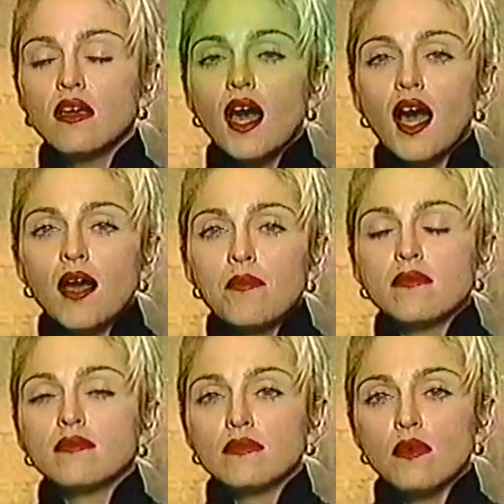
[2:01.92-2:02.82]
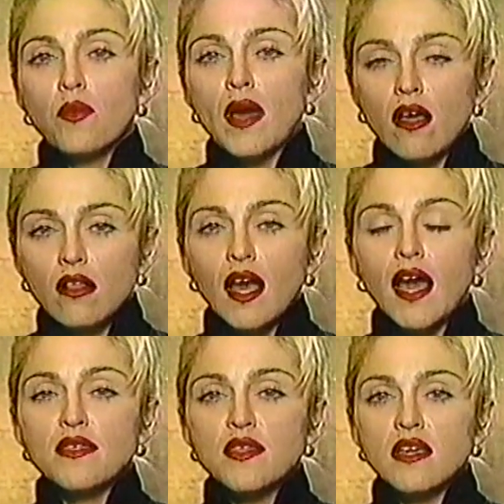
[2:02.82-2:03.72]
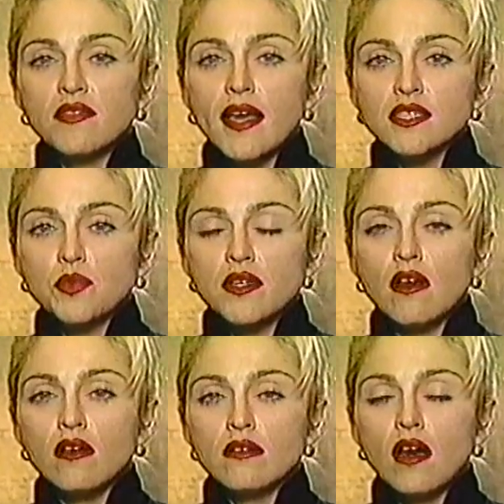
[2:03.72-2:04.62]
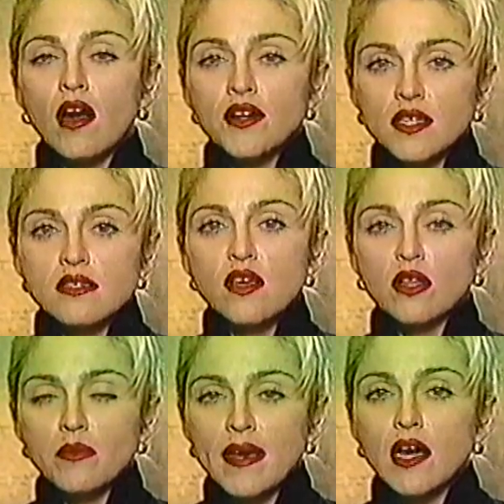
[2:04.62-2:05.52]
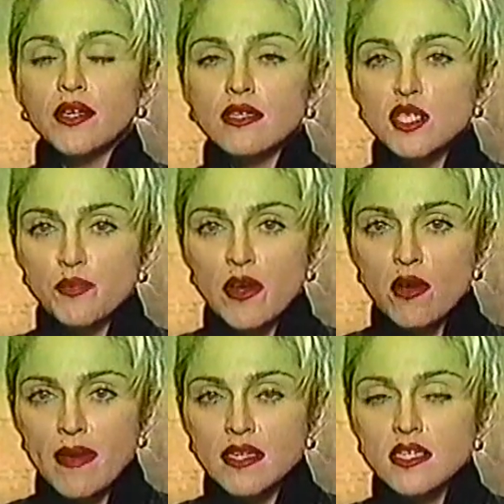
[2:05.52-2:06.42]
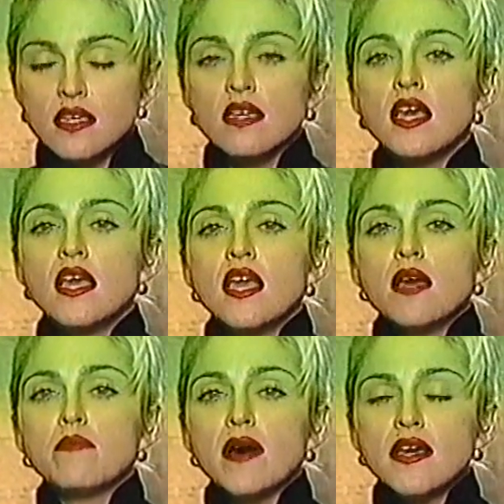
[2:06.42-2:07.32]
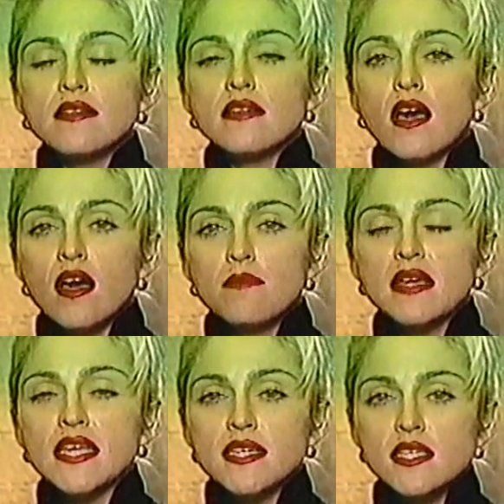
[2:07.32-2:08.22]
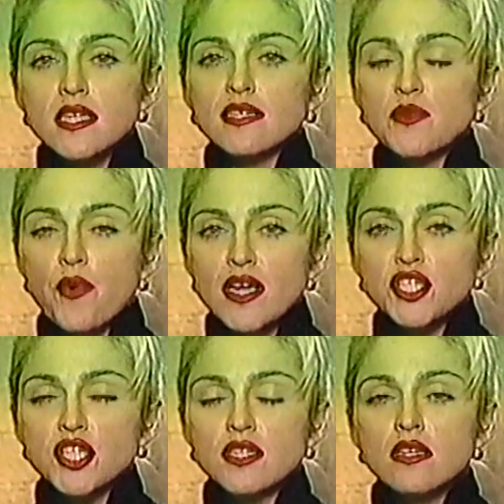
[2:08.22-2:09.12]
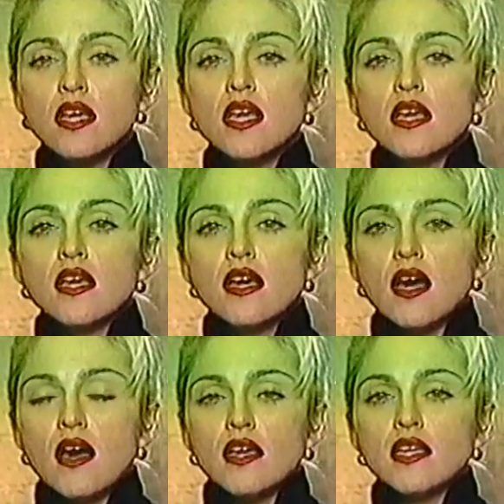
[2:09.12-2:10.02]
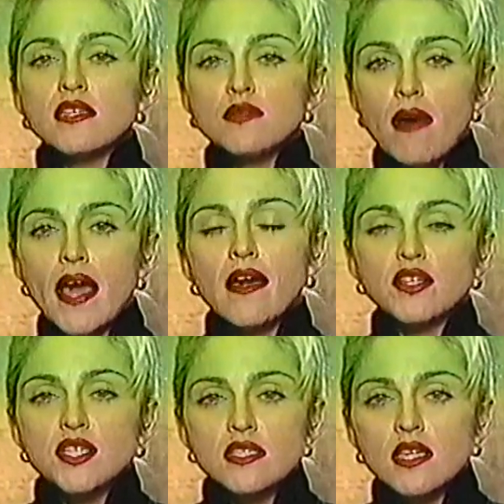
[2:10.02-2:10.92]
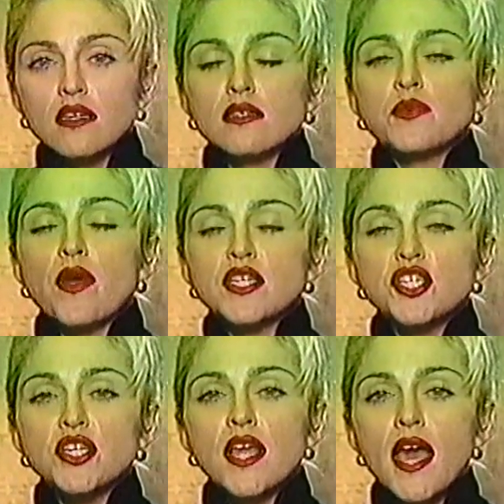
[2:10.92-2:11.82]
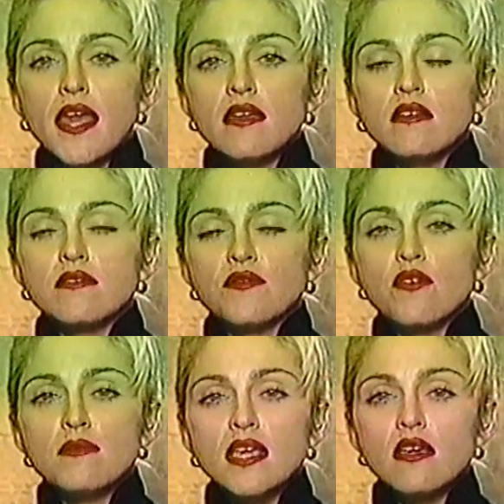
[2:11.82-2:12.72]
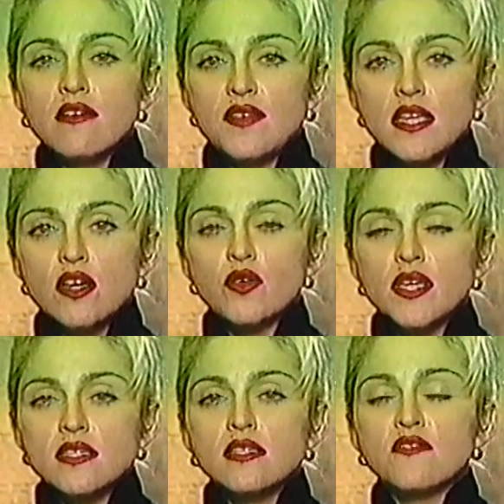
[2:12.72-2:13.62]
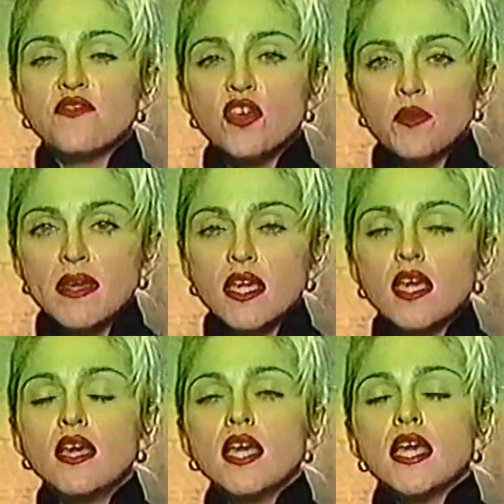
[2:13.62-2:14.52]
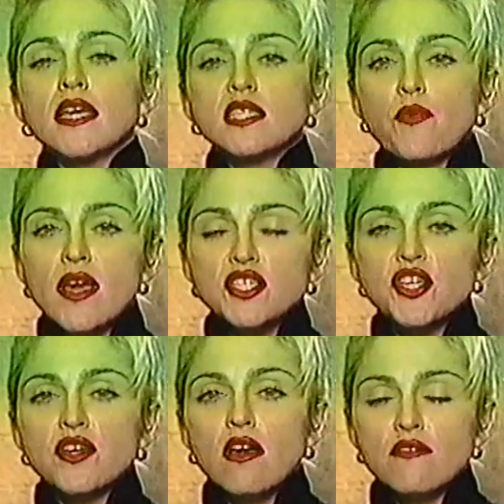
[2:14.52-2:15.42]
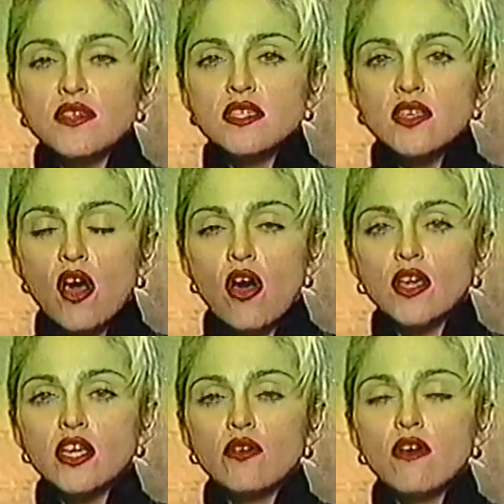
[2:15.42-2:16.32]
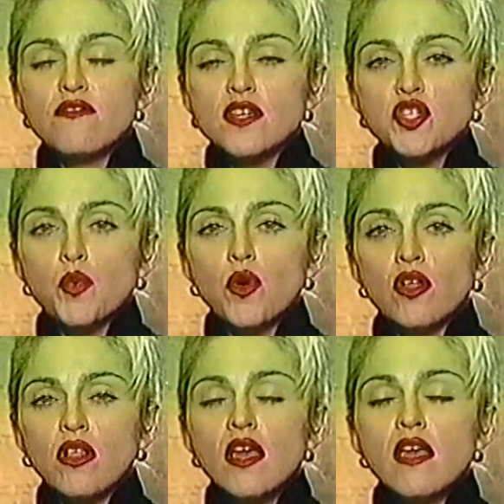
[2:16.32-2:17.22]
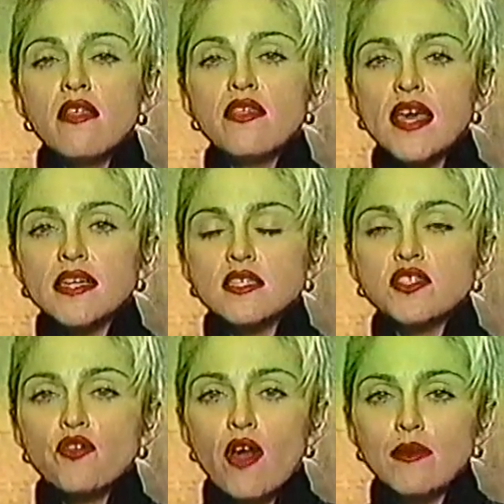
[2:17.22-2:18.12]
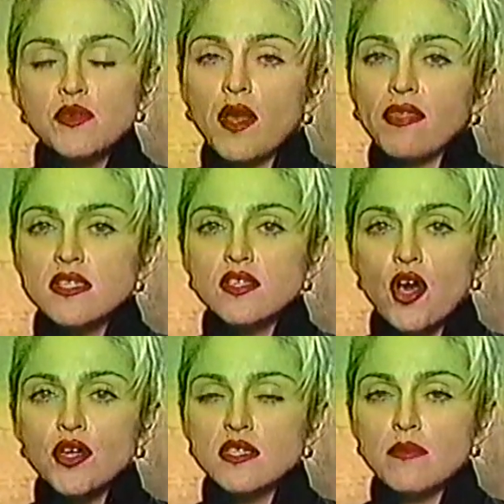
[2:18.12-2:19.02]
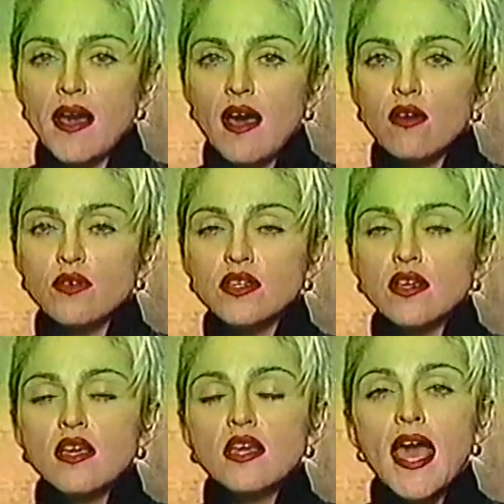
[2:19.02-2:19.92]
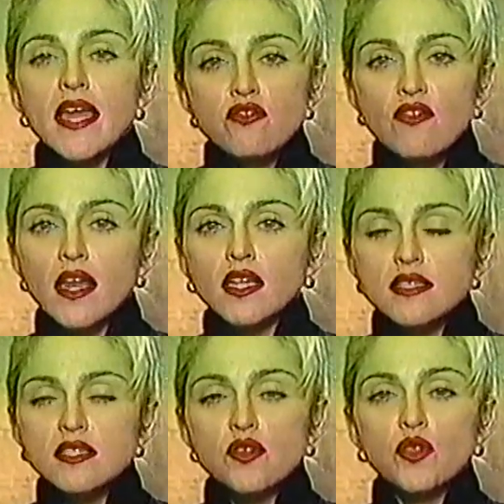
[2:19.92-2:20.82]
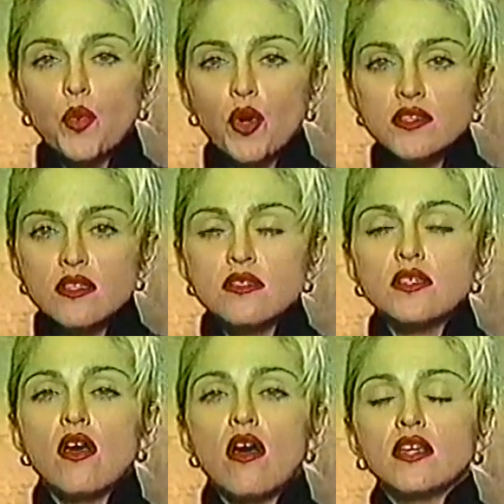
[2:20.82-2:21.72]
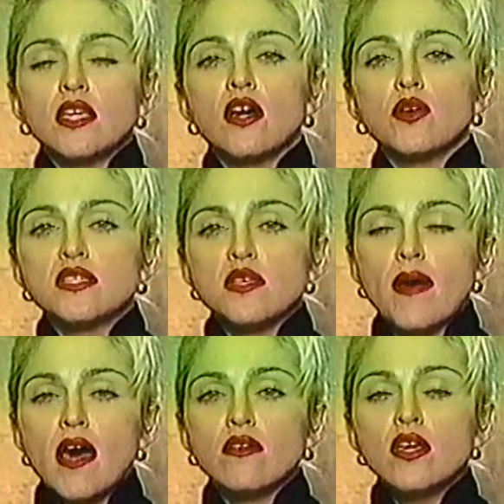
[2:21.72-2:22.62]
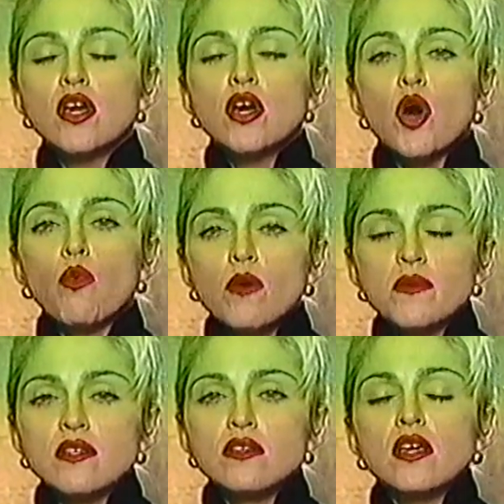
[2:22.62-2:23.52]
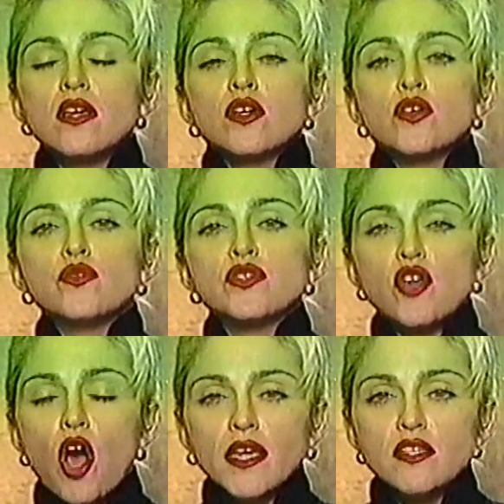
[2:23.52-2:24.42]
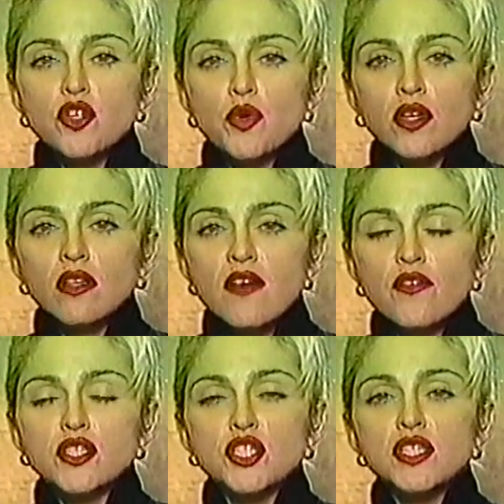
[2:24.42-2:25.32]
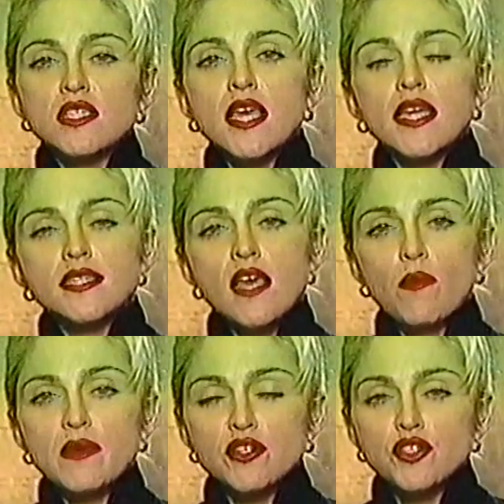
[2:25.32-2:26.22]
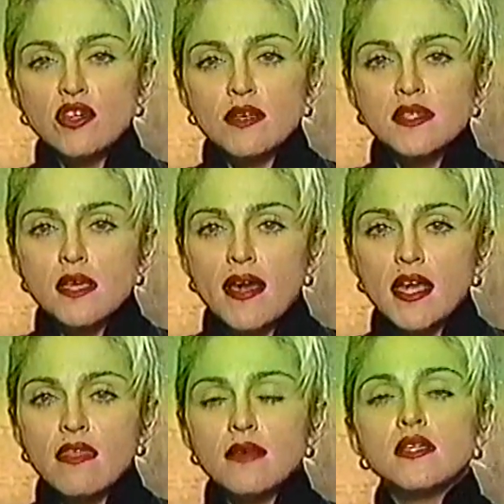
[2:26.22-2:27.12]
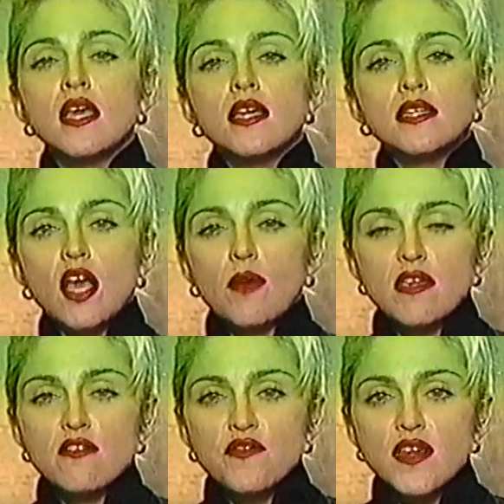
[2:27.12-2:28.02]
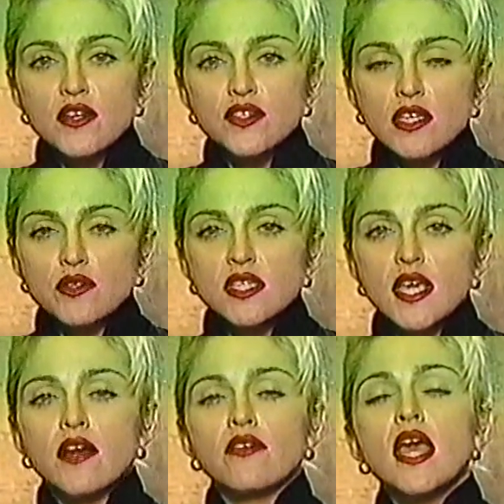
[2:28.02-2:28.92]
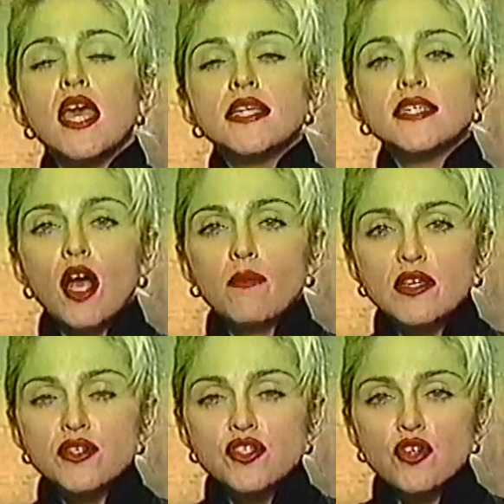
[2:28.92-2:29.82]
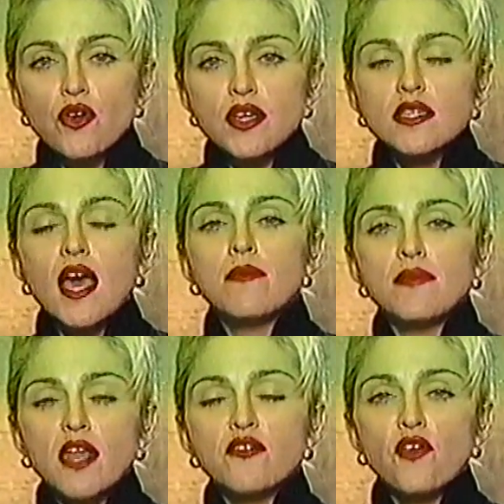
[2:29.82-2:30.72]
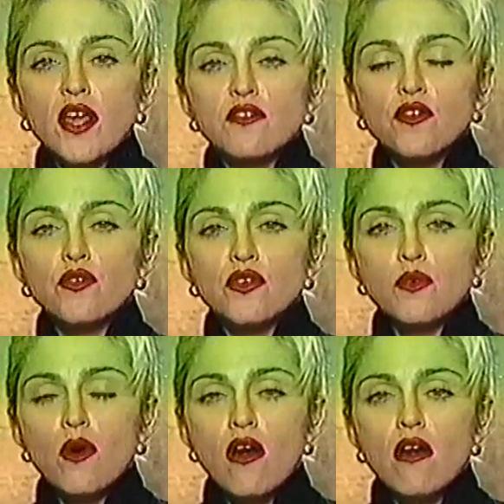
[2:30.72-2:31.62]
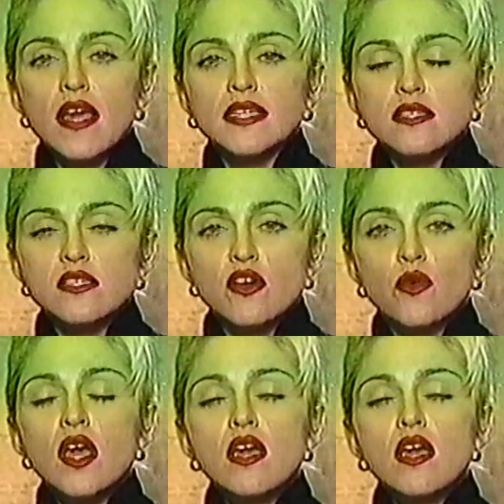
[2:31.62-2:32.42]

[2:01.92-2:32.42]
Well, I think that's what art is all about, experimenting. But it is an expression. It is my artistic expression, and for me, a video is the filmic expression of the song, you know, a visual that describes what the song is about. And you've got to listen to the words of the song. You know, it's about a woman who's talking to her lover, and she's saying, tell me your dreams, am I in them? Tell me your fears, are you scared? Tell me your stories, I'm not afraid of who you are. And so,